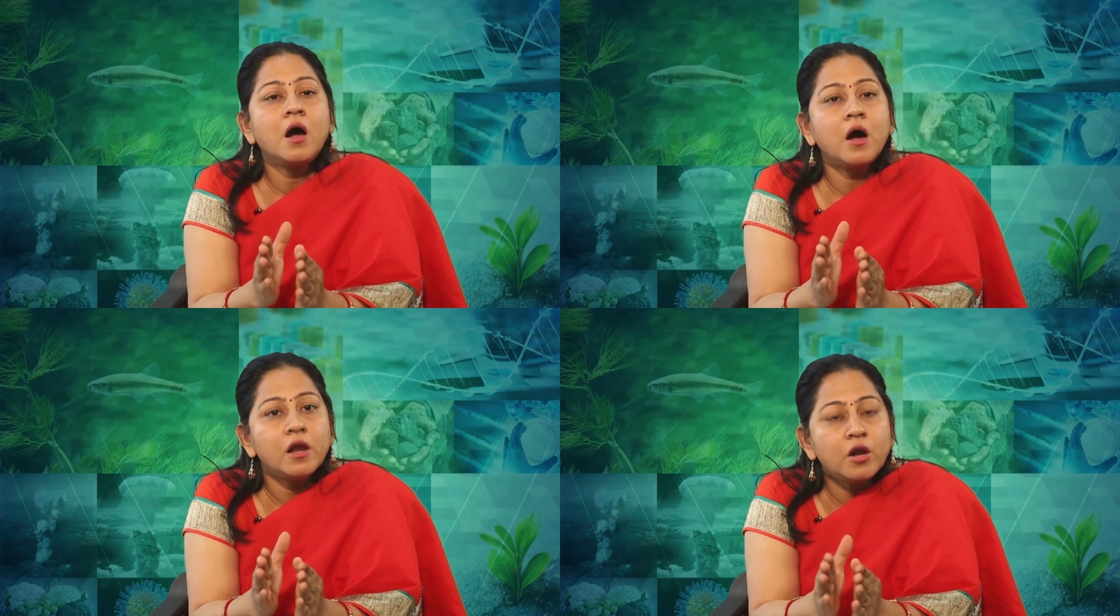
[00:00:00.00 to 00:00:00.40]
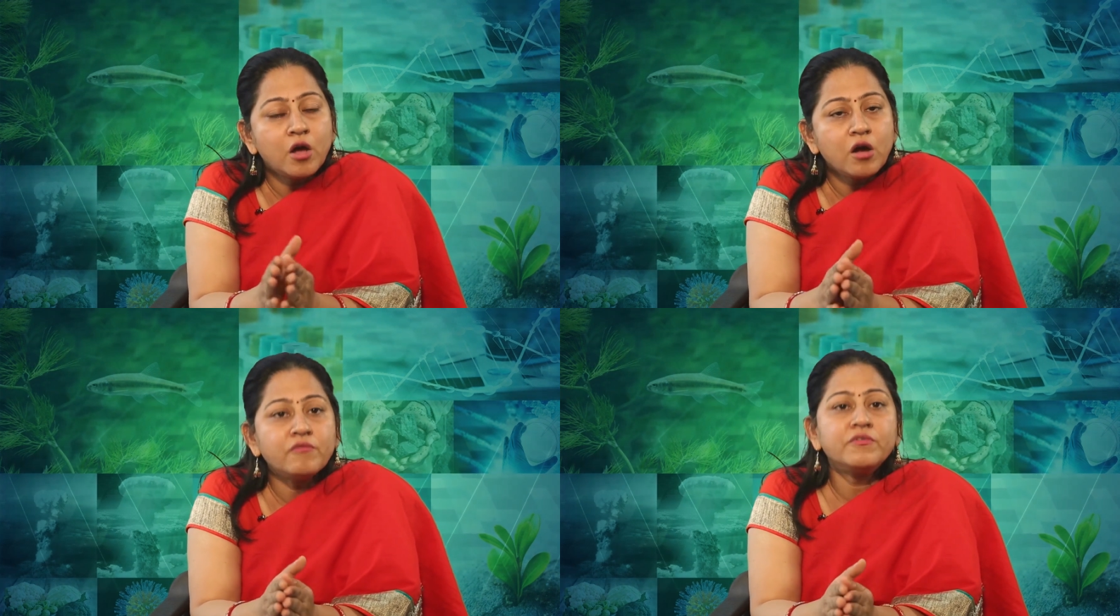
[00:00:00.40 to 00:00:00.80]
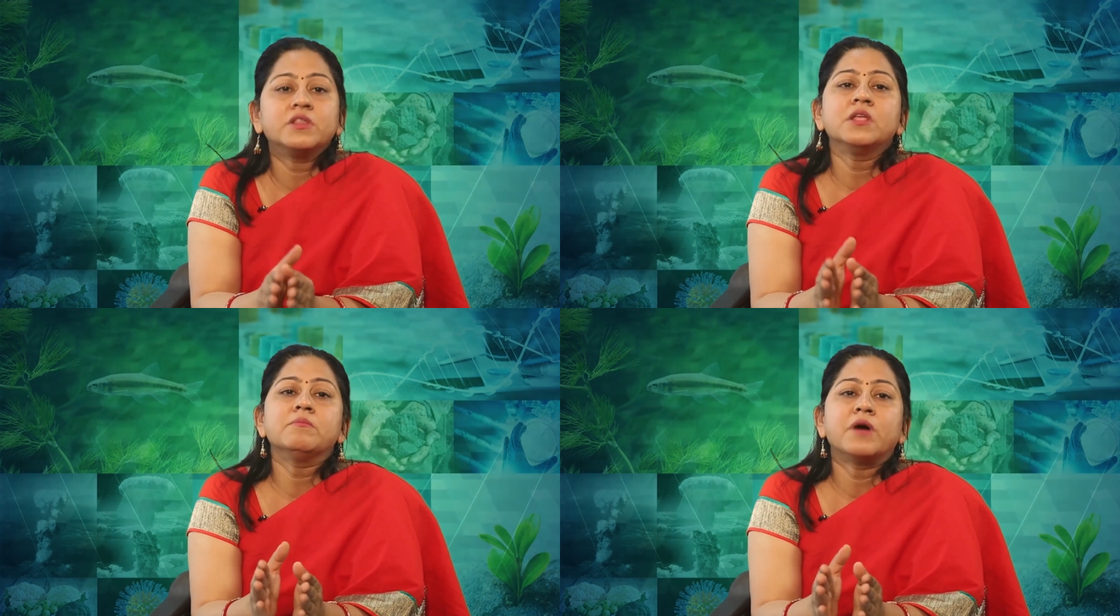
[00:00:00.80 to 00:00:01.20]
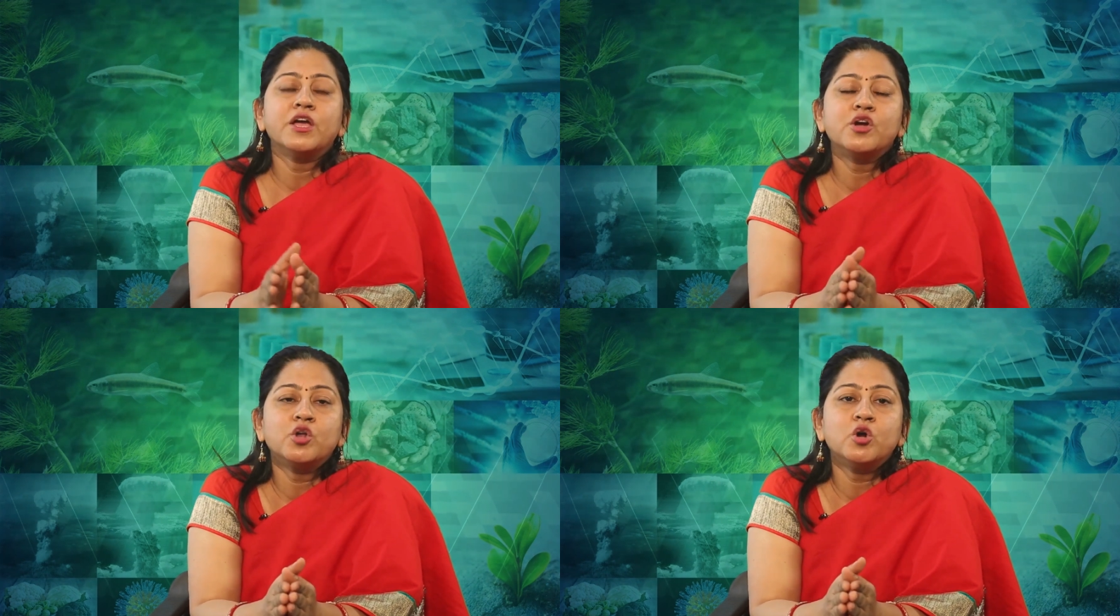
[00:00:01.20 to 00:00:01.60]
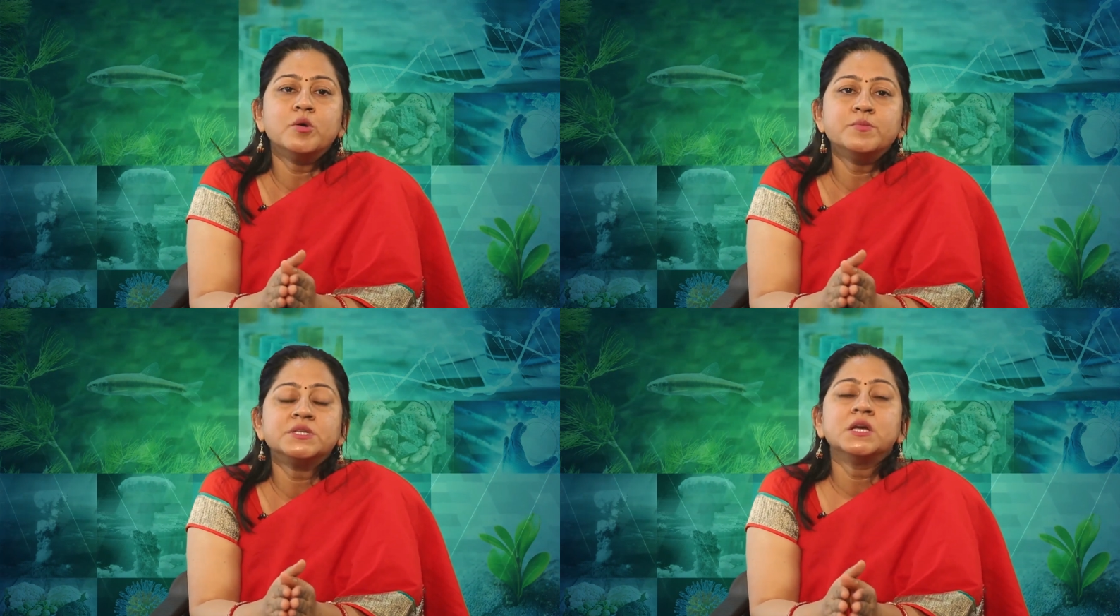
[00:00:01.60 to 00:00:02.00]
along with the
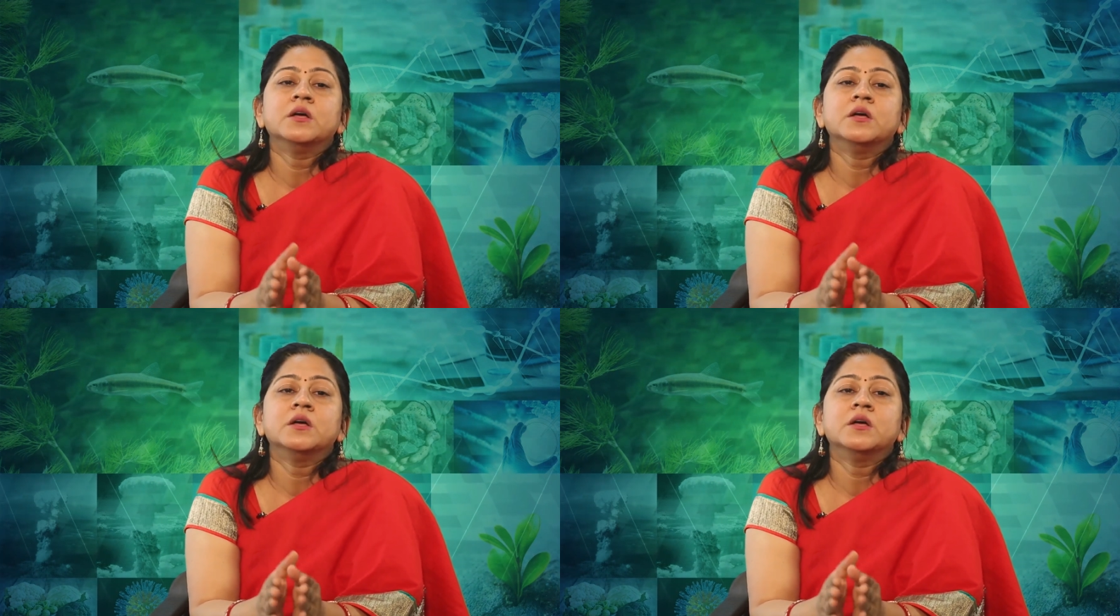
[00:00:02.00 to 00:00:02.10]
microbes,